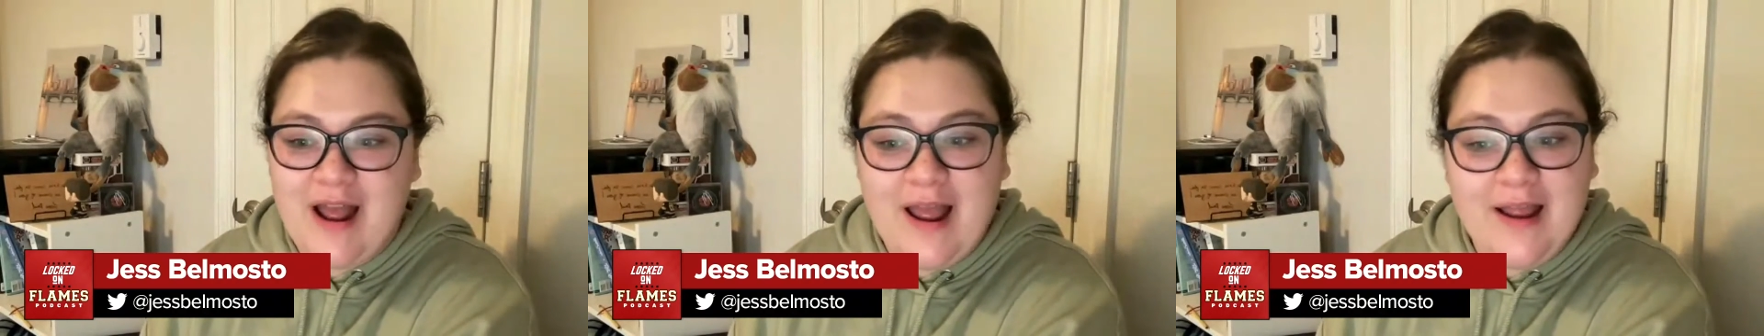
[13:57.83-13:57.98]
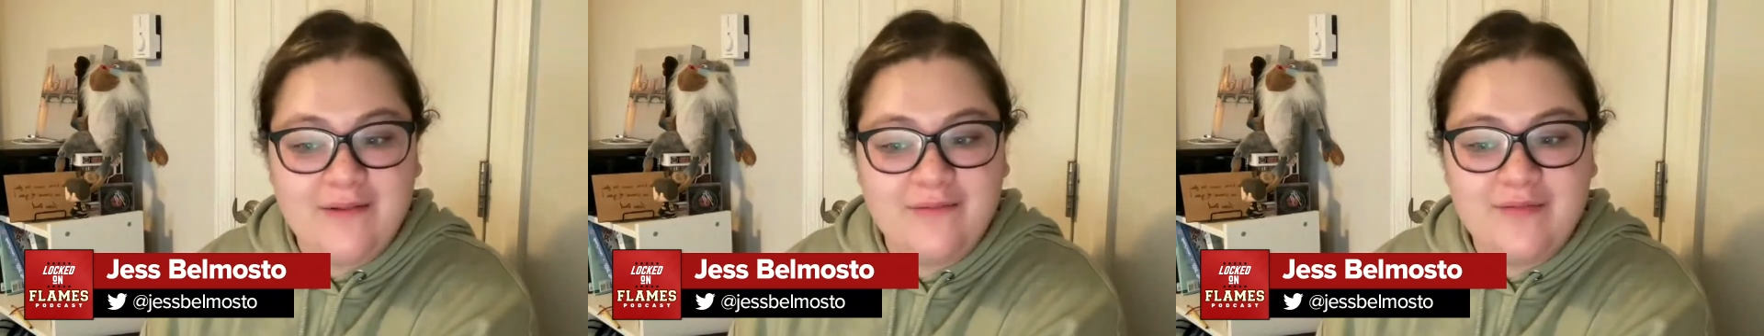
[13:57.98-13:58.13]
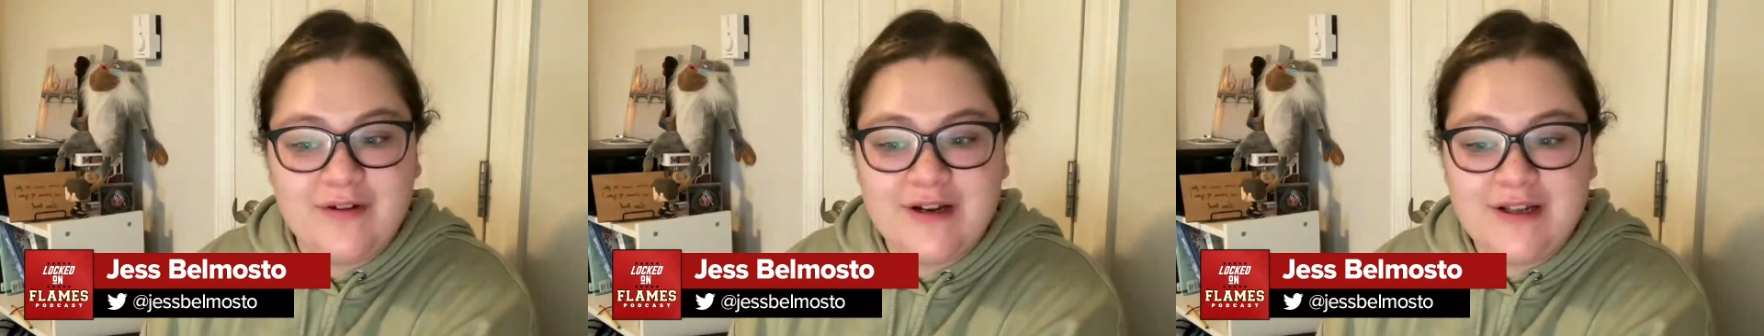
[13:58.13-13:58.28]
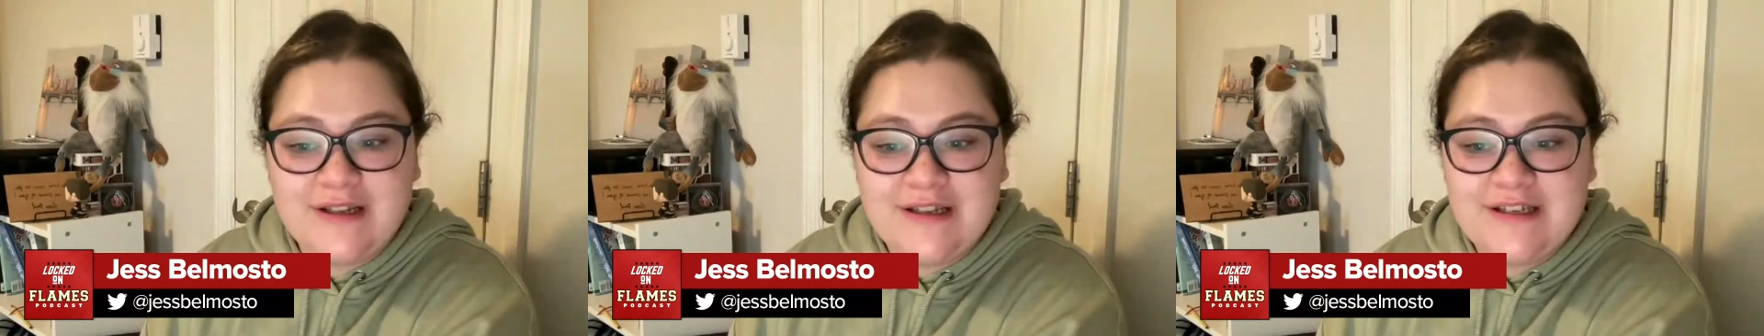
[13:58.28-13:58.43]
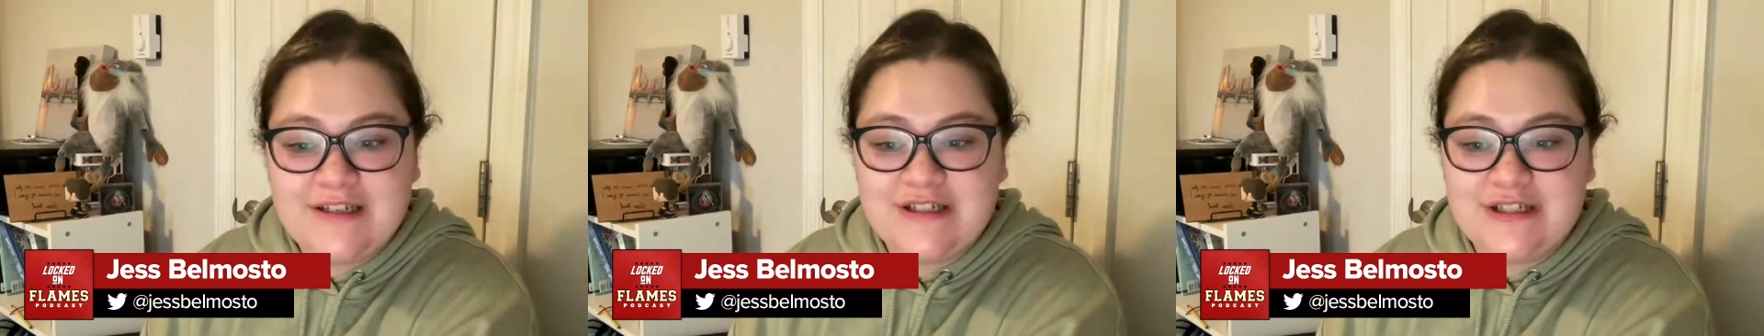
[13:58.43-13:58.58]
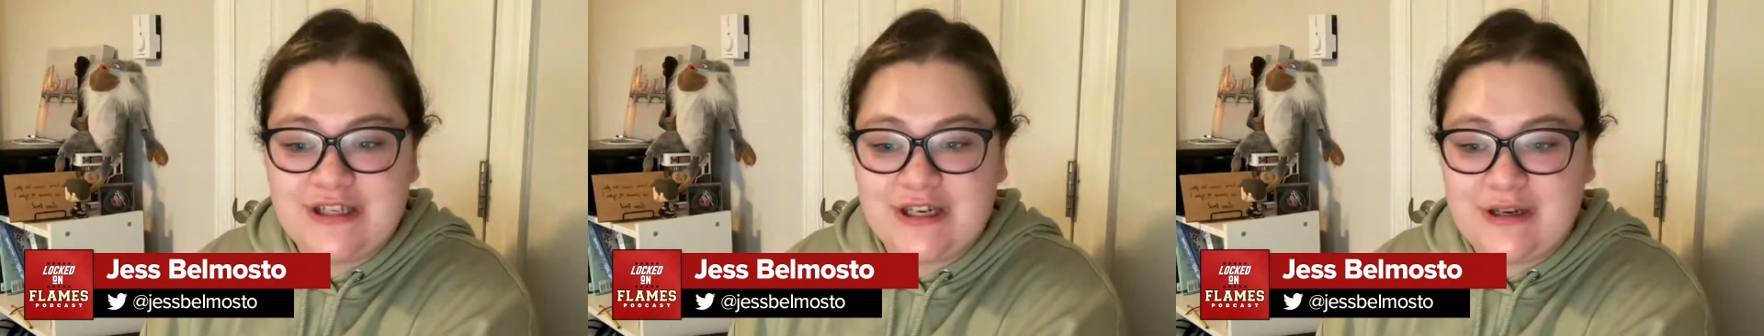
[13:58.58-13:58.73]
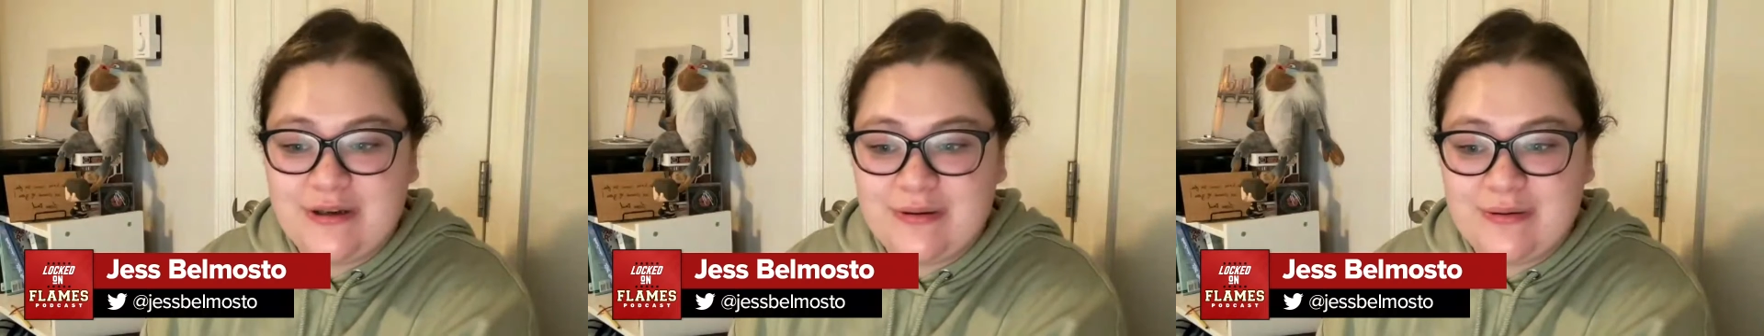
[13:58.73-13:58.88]
I really
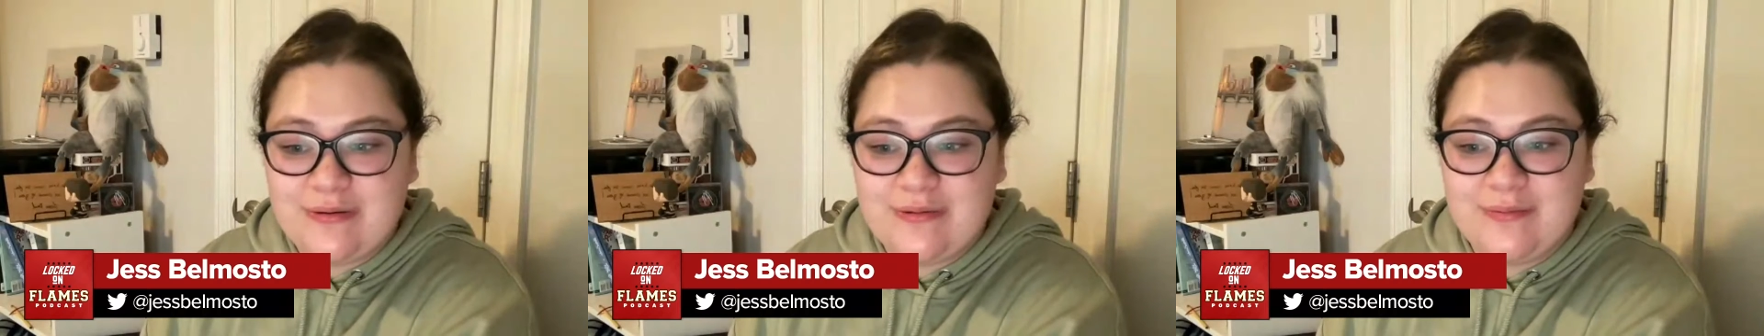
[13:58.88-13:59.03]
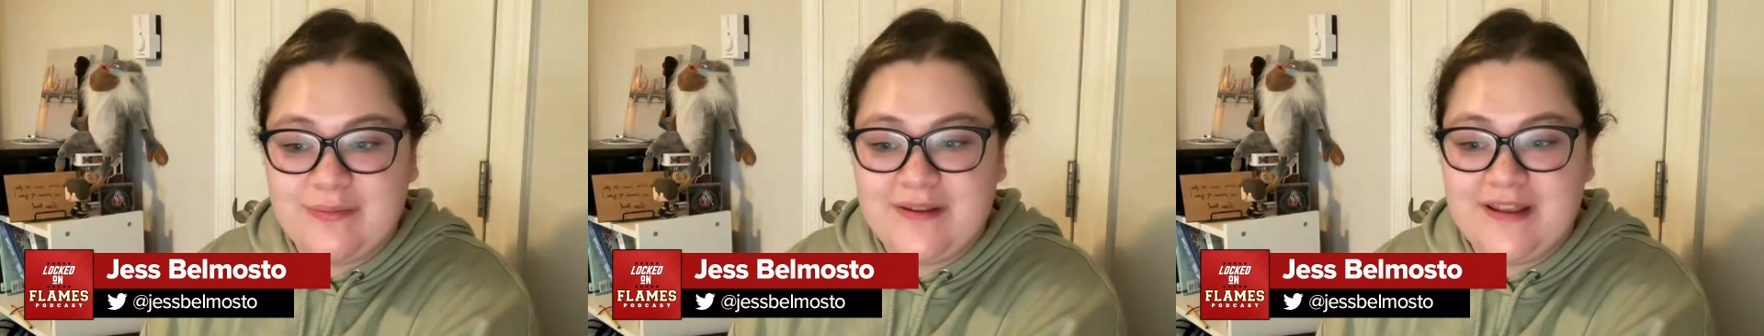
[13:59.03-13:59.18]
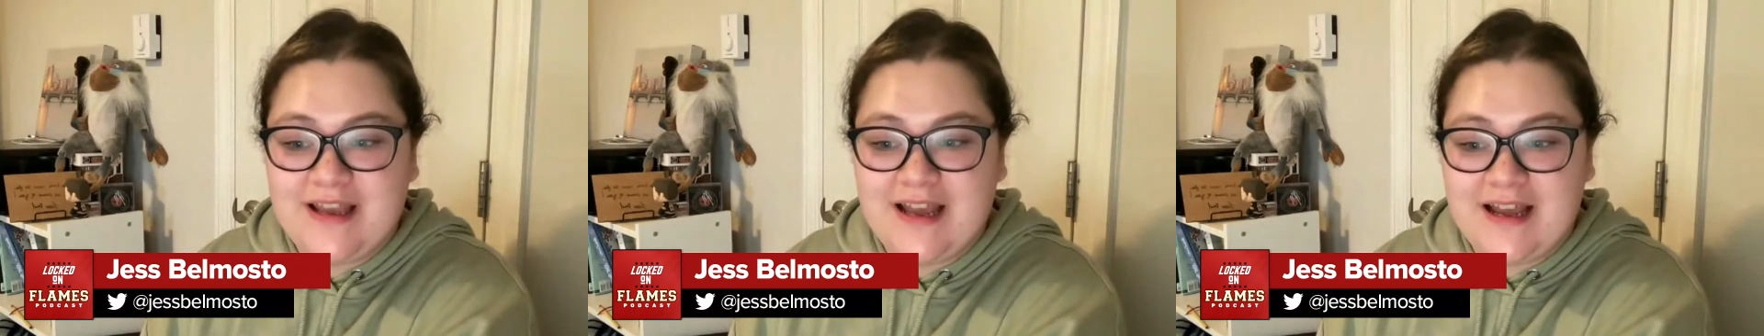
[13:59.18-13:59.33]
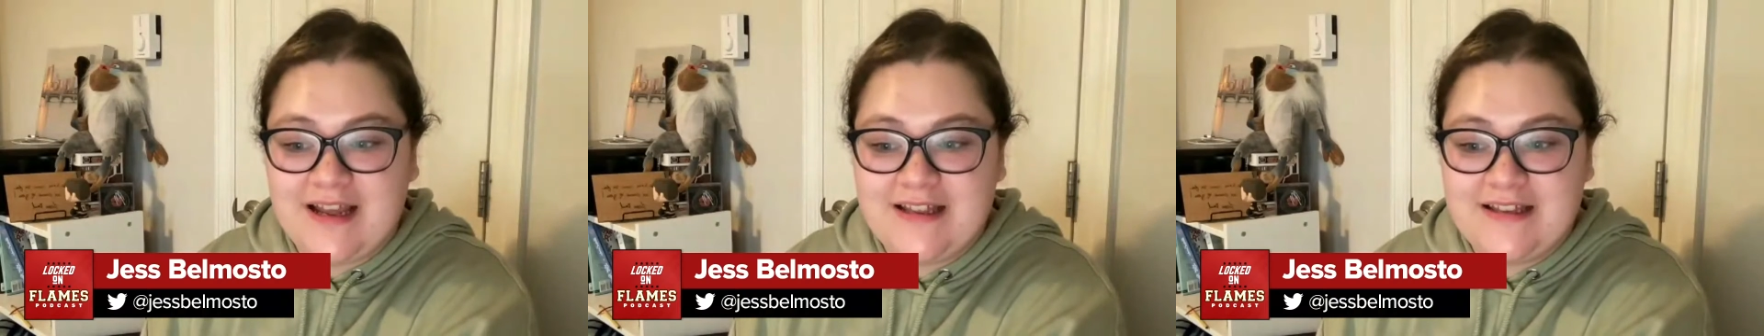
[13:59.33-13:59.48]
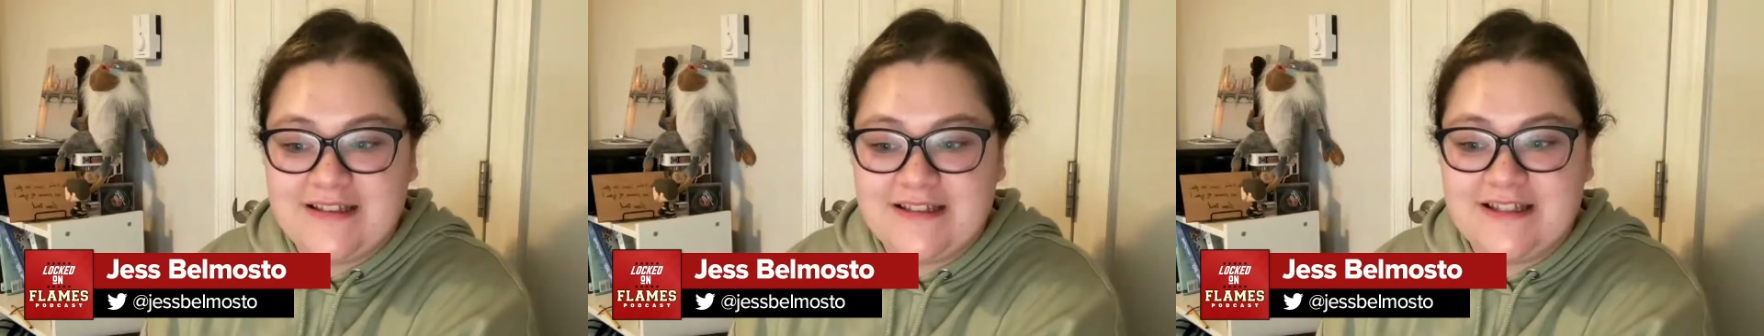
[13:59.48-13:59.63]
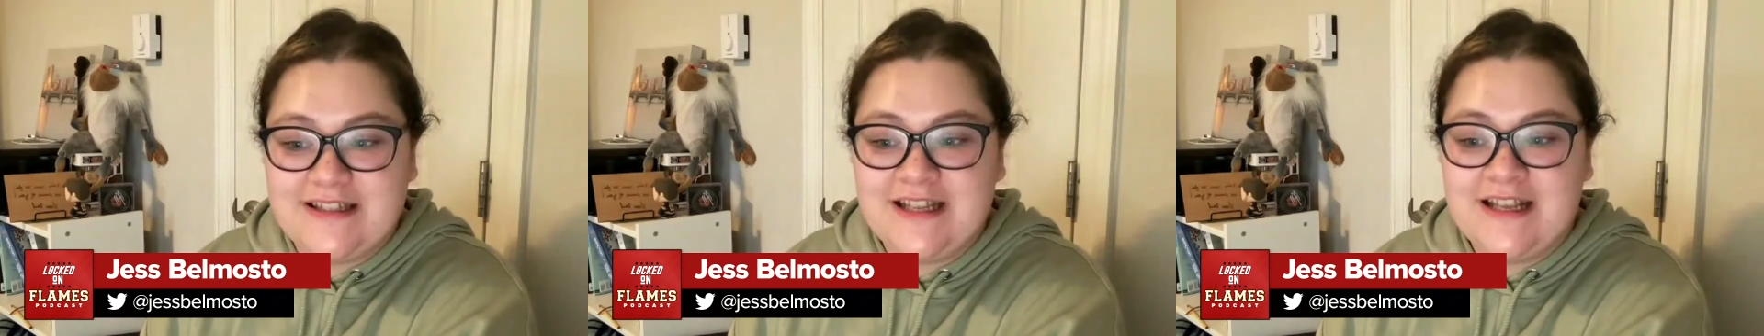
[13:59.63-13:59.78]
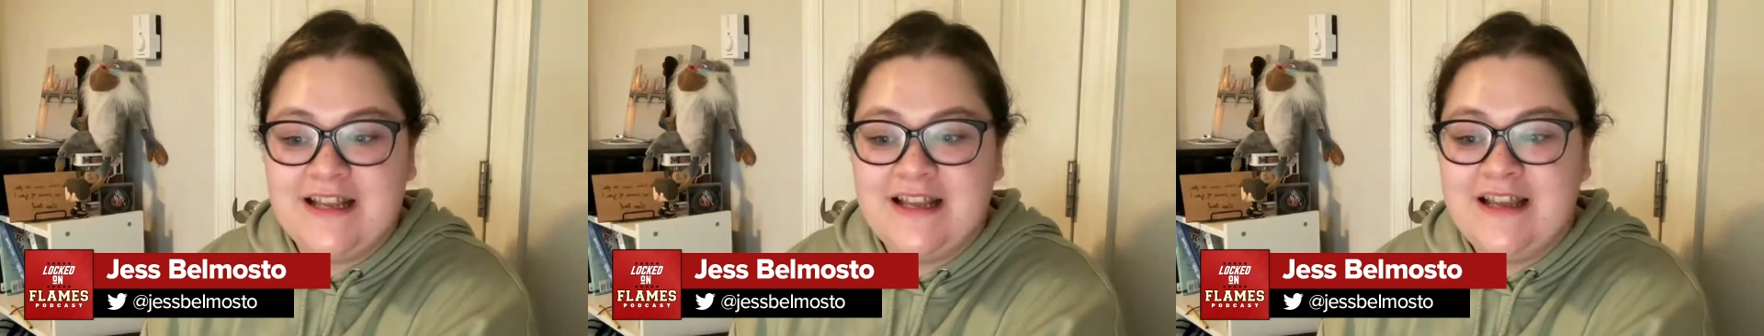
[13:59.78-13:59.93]
do,
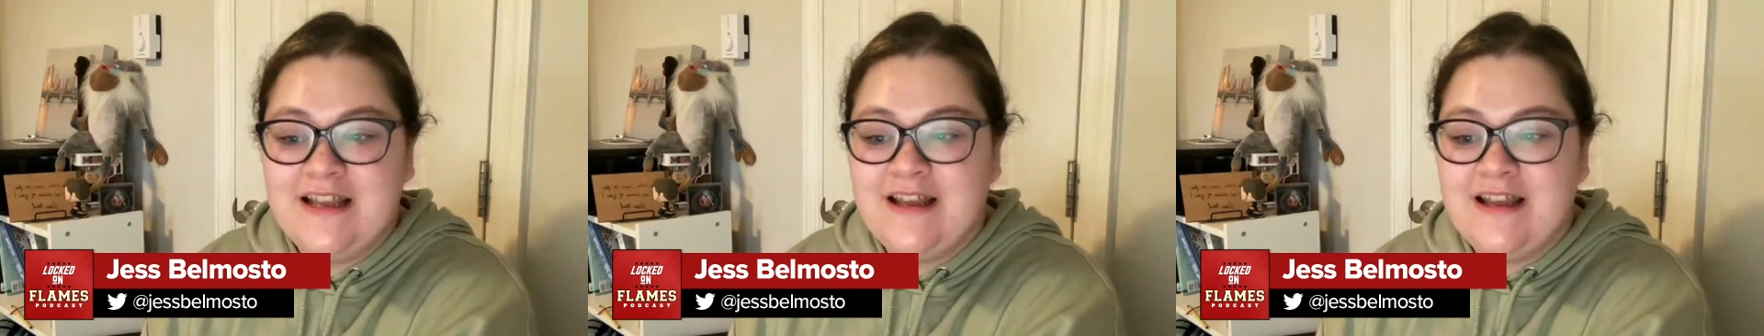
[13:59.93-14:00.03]
because,